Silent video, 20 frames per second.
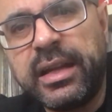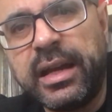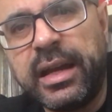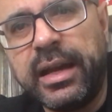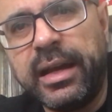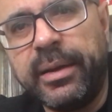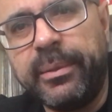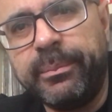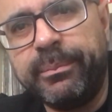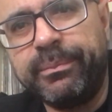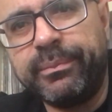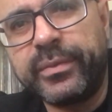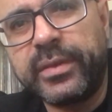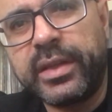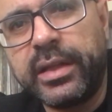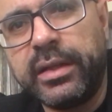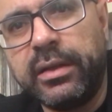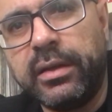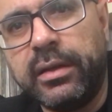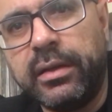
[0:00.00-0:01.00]

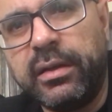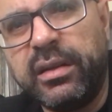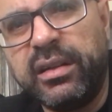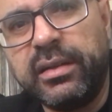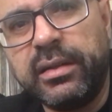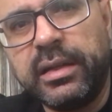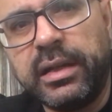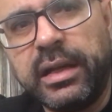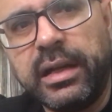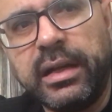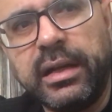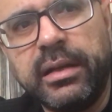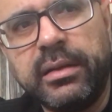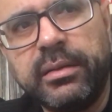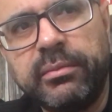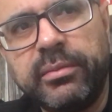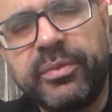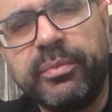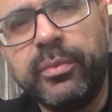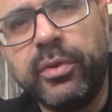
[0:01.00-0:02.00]

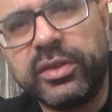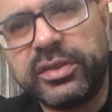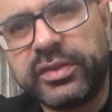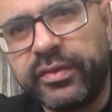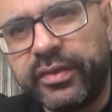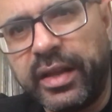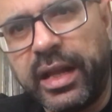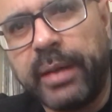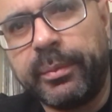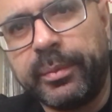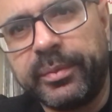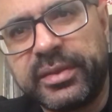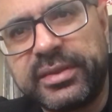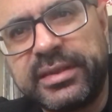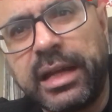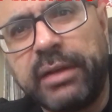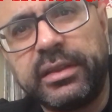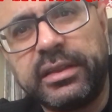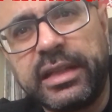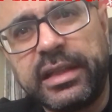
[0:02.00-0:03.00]
with most of the albums
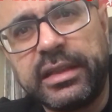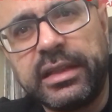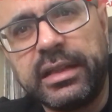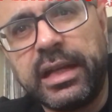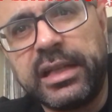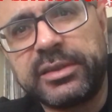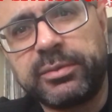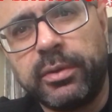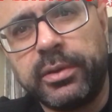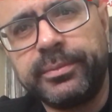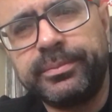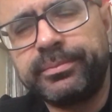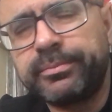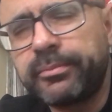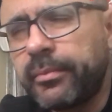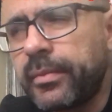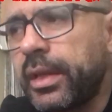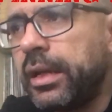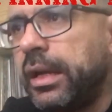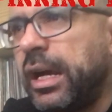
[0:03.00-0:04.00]
sounding like the last one.
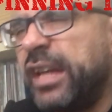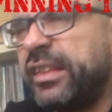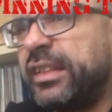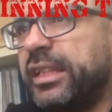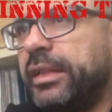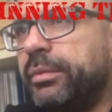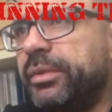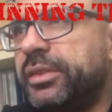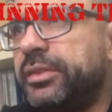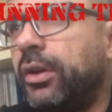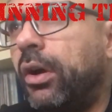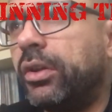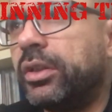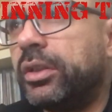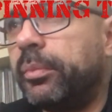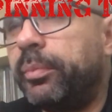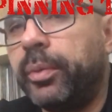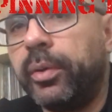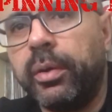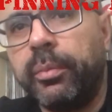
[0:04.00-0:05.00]
I think he was
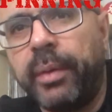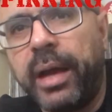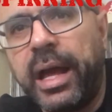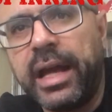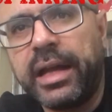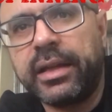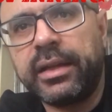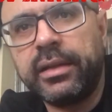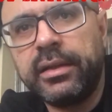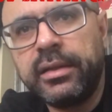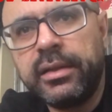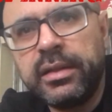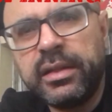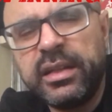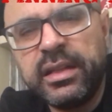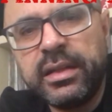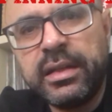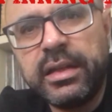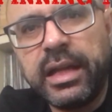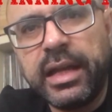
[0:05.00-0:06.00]
starting to pull back
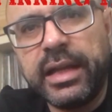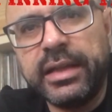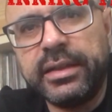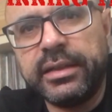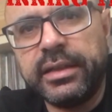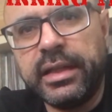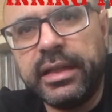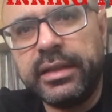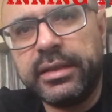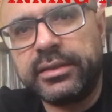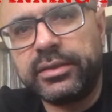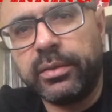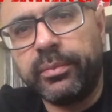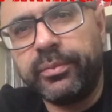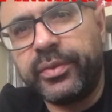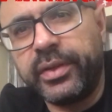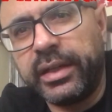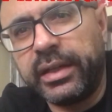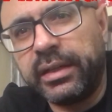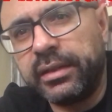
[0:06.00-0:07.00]
into
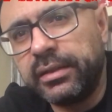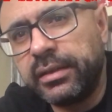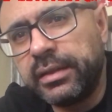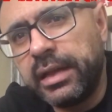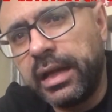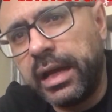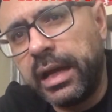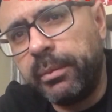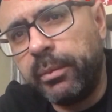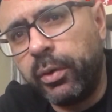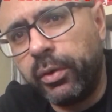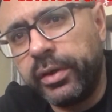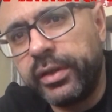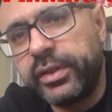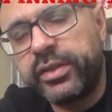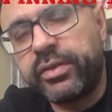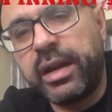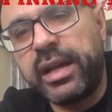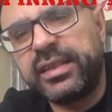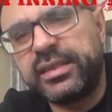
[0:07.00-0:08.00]
something more
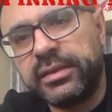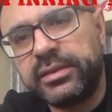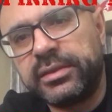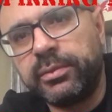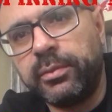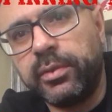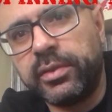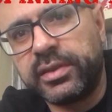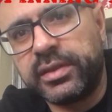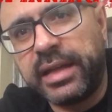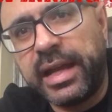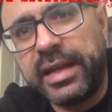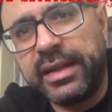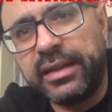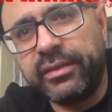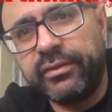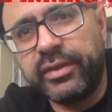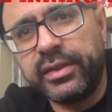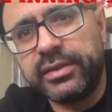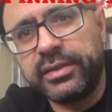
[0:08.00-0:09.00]
interesting towards the
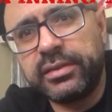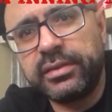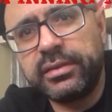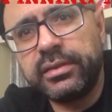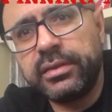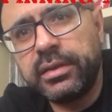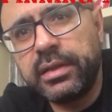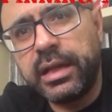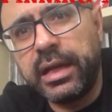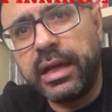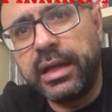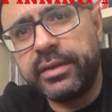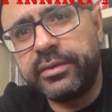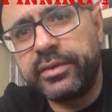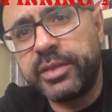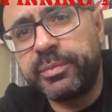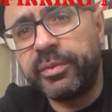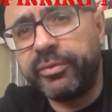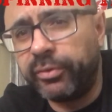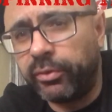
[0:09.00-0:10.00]
end of his,
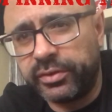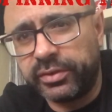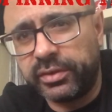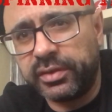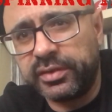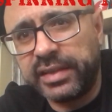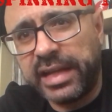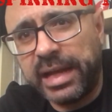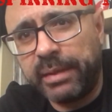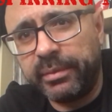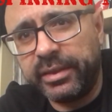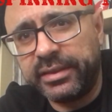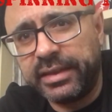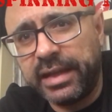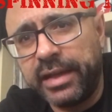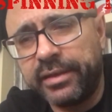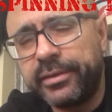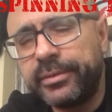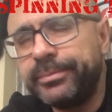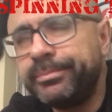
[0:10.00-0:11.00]
just before his untimely
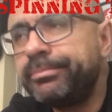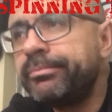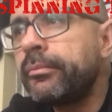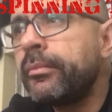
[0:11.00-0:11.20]
death.